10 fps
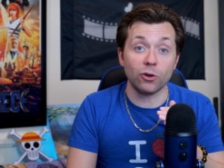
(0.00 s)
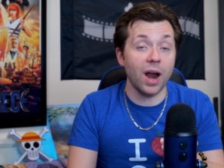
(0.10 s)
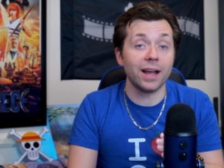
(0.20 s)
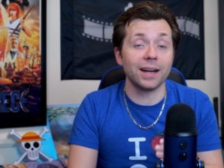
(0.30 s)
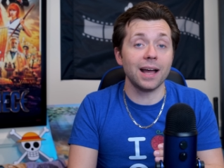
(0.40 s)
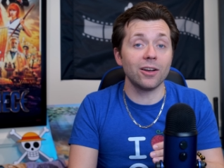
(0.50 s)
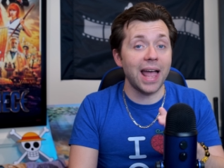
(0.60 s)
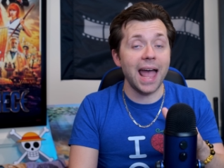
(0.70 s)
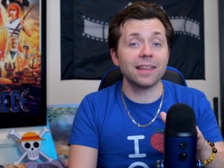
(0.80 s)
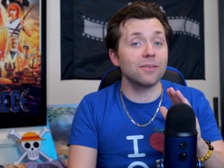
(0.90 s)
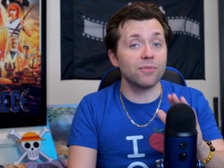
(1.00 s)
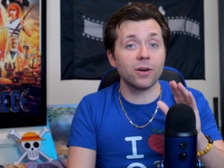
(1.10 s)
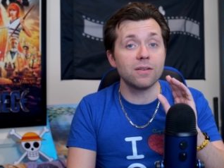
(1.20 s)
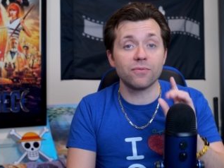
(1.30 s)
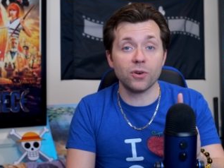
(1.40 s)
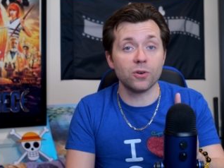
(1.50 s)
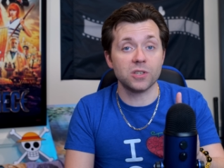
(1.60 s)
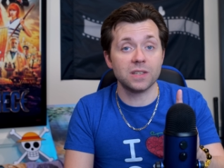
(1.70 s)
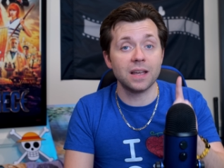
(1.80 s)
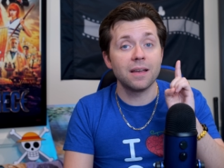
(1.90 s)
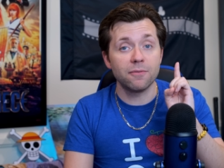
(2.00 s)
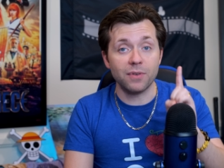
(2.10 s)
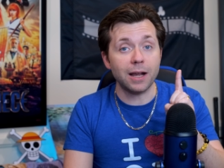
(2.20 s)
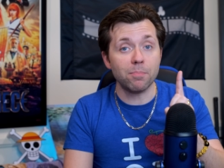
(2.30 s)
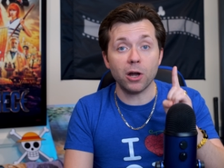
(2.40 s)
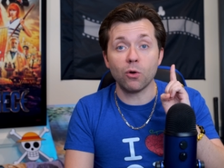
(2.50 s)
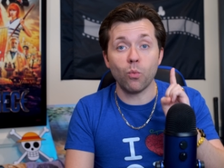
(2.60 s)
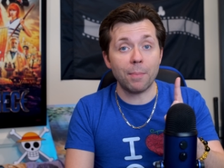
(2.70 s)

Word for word: and Crocodile had the very first Vegapunk